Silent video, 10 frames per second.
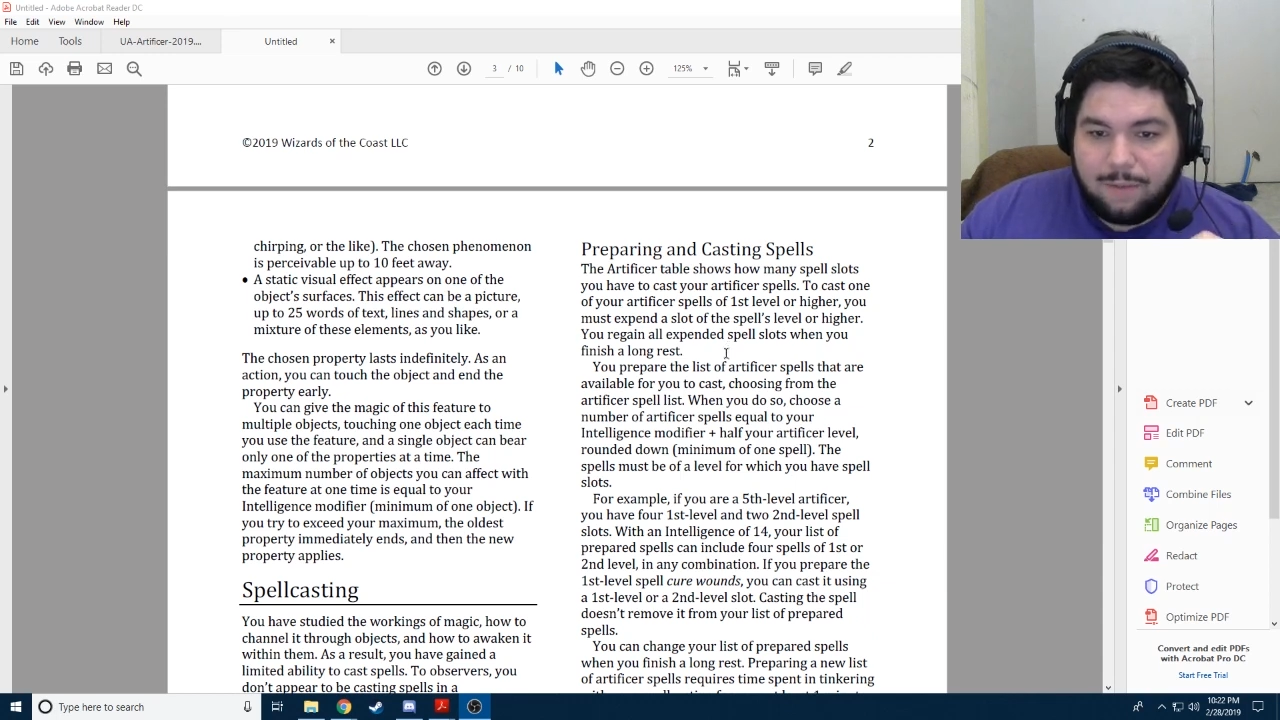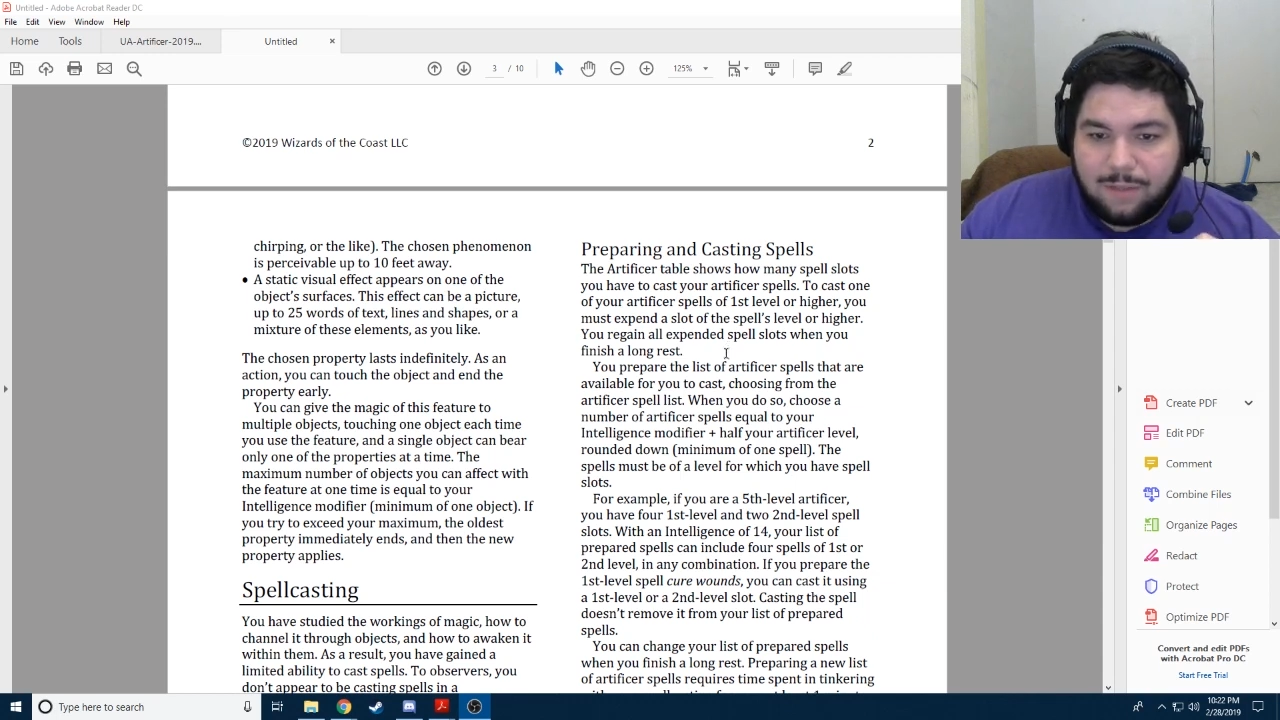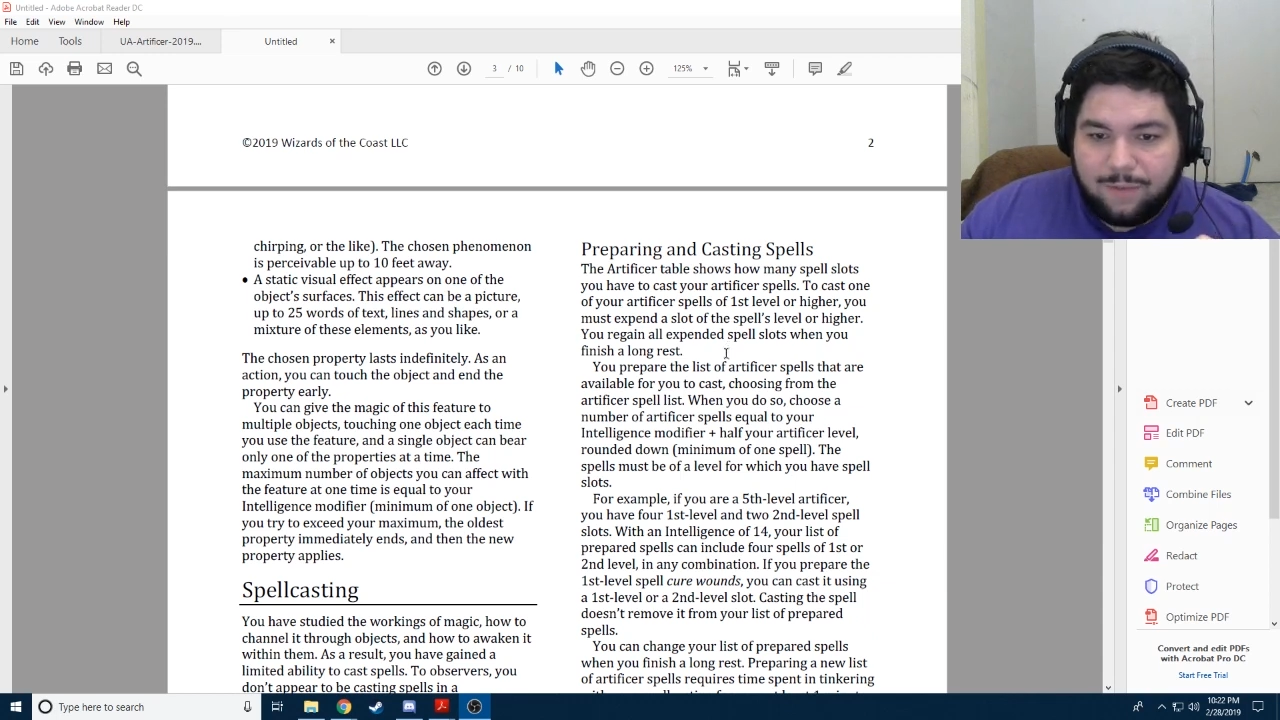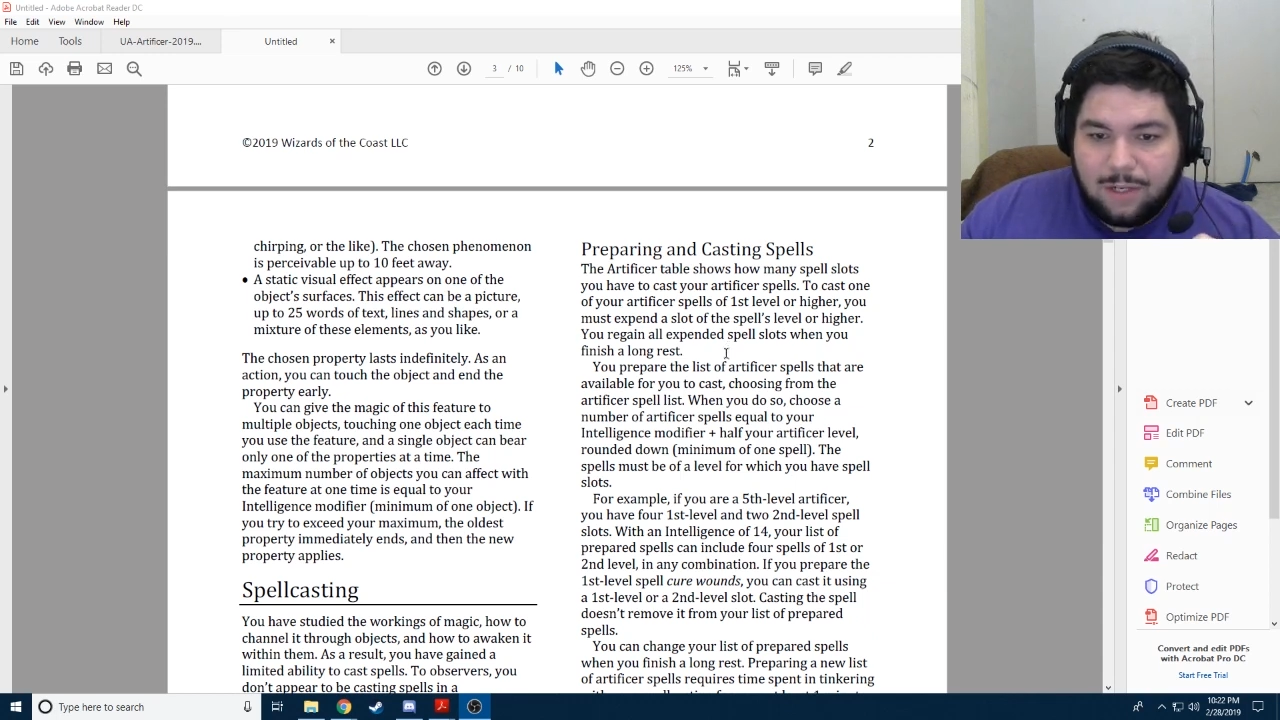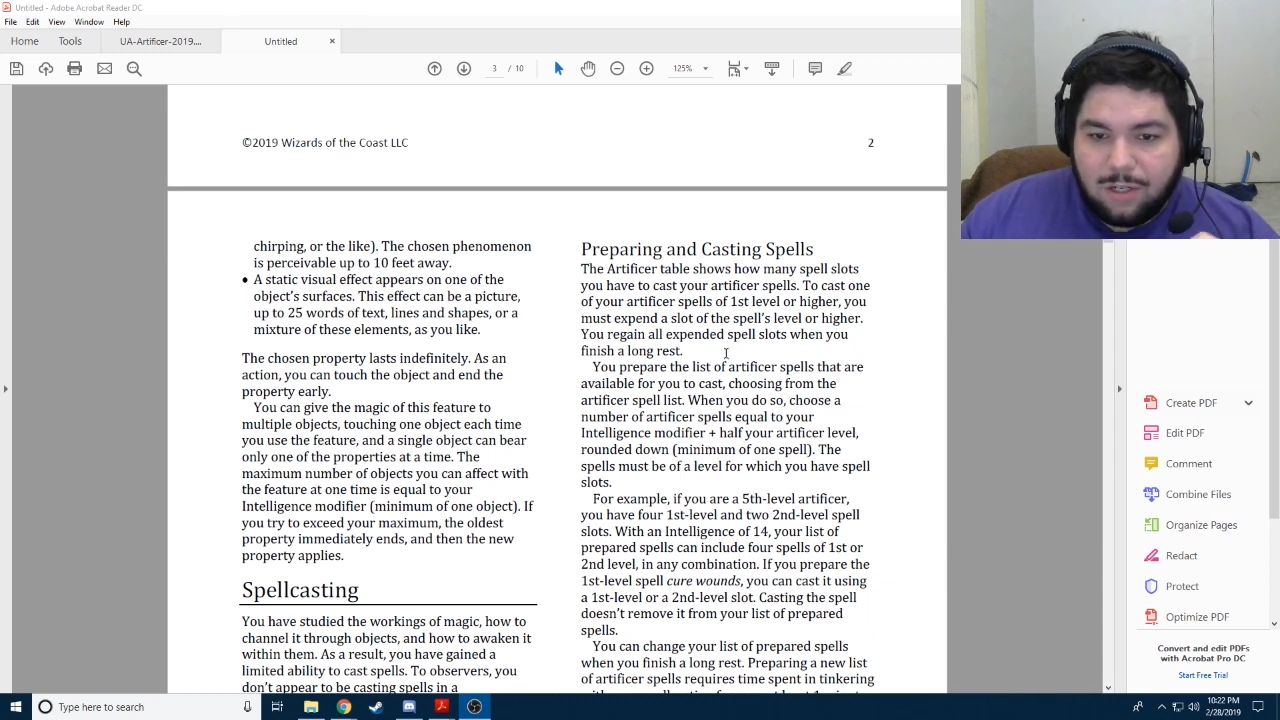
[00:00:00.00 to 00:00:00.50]

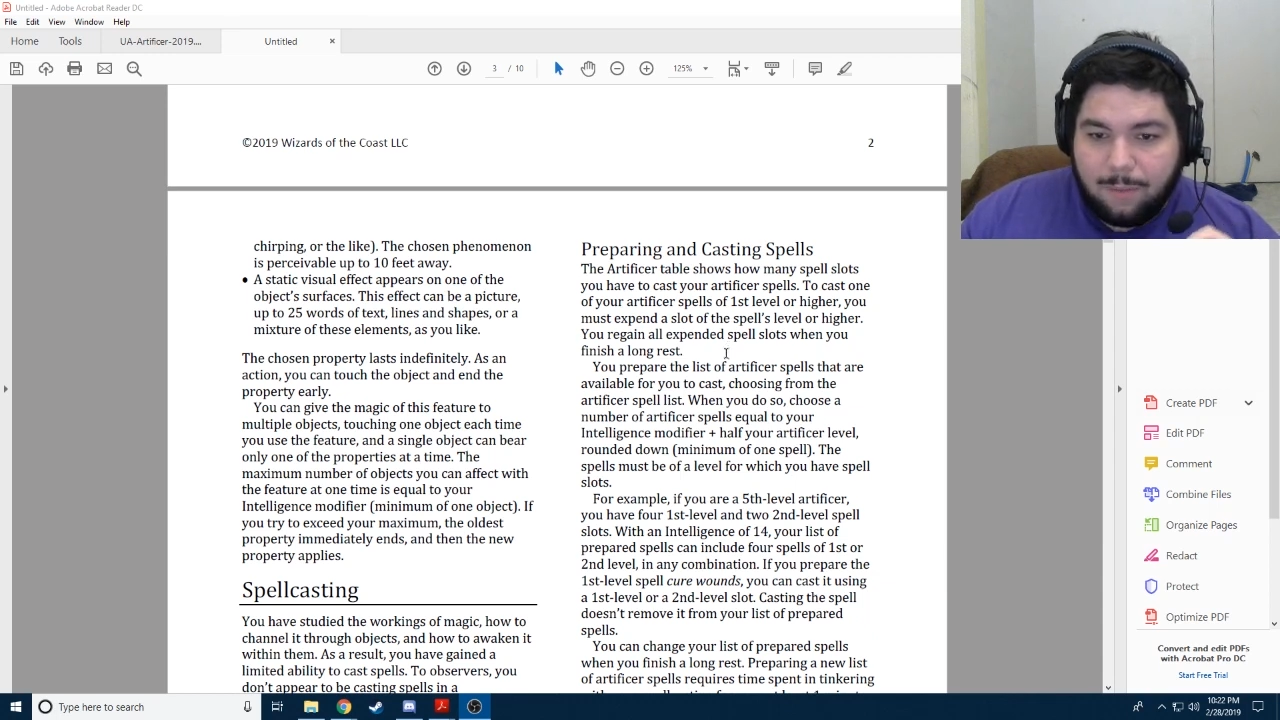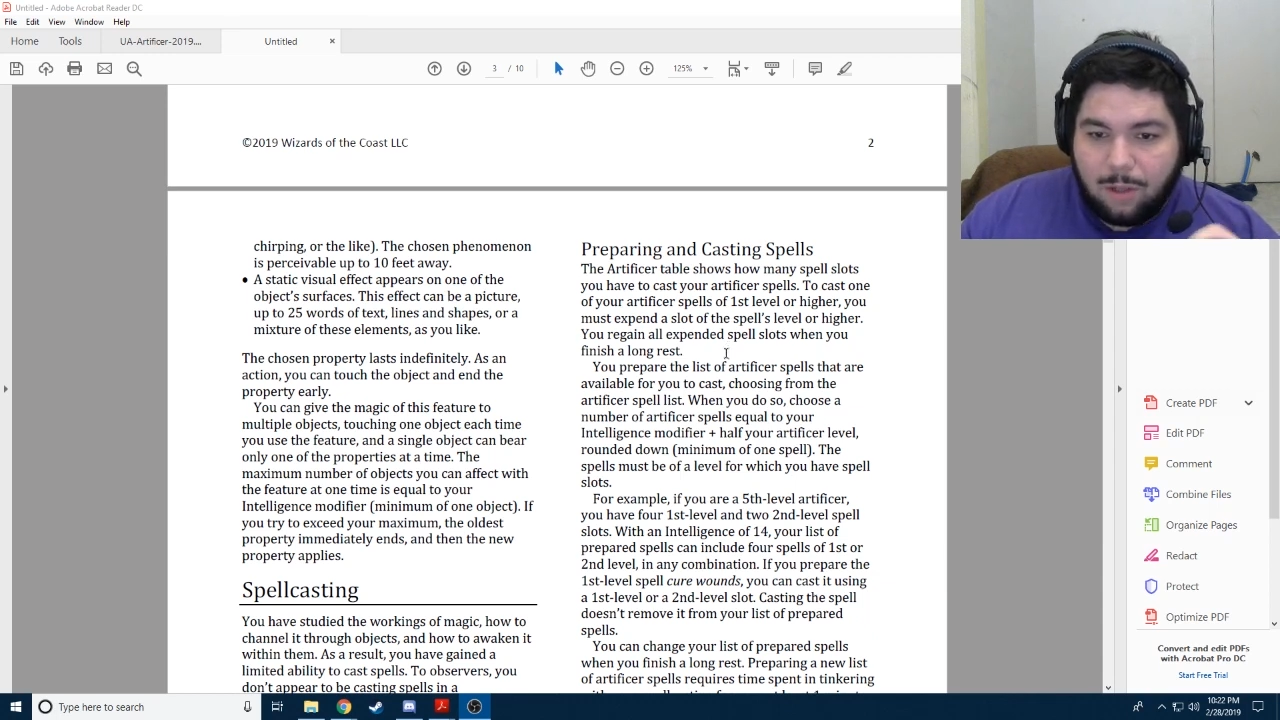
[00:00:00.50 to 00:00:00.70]
this feature to